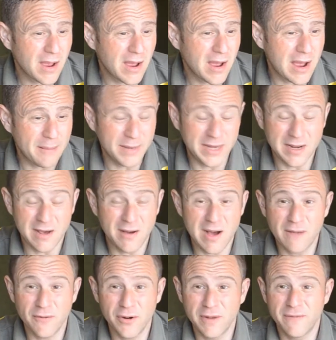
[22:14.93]
I mean,
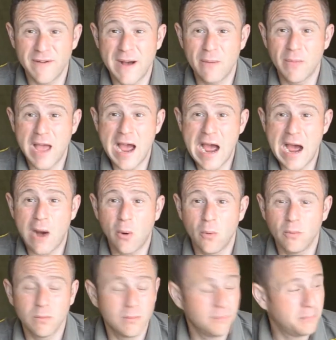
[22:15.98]
I've only found that out
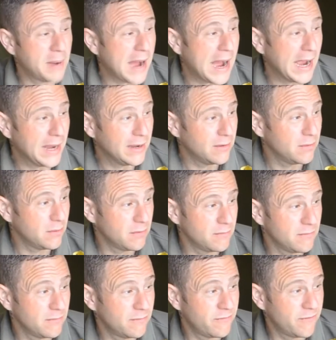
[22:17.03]
by
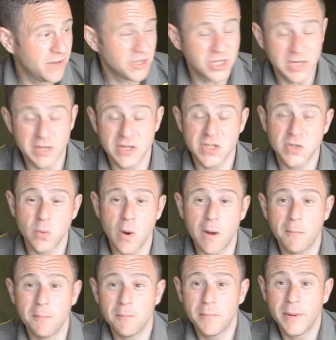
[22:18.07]
fishing the
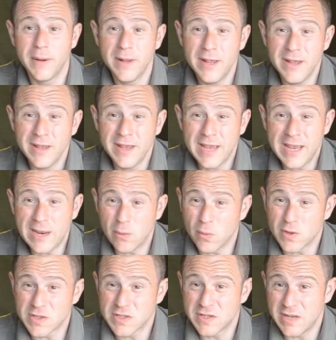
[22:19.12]
swamp. It
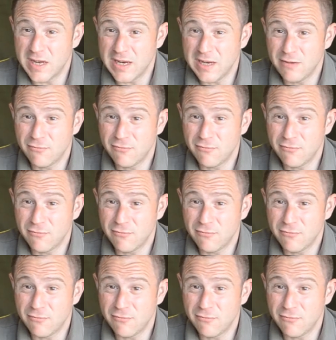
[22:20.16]
was the